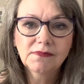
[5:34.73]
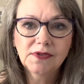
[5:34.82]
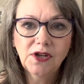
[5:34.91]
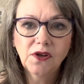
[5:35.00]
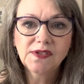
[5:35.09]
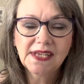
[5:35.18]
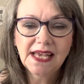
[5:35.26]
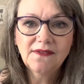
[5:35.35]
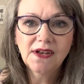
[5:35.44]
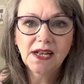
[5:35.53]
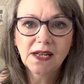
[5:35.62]
you know,
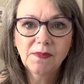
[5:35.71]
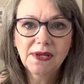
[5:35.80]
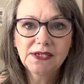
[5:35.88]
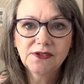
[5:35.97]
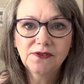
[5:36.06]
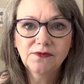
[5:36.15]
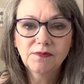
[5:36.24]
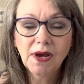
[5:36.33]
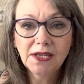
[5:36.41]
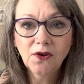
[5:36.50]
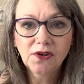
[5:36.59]
save a little bit of
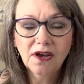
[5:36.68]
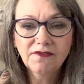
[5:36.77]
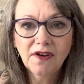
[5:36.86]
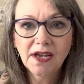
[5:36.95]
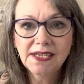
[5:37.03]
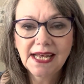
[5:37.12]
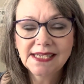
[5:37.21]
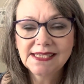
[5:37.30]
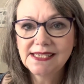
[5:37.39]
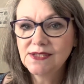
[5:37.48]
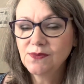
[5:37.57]
money on our
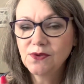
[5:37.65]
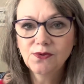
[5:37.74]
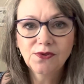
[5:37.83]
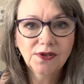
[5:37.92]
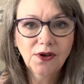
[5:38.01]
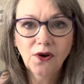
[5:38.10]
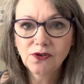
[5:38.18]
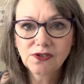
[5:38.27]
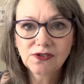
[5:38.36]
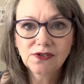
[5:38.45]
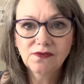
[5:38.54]
finances with all the
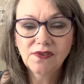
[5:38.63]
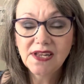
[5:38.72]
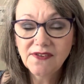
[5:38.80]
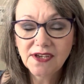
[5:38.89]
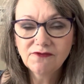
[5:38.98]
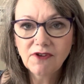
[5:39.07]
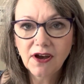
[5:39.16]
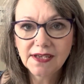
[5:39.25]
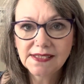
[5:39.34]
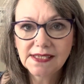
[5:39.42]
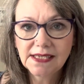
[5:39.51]
cost of living
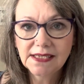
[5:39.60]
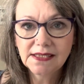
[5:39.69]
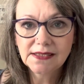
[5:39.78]
rising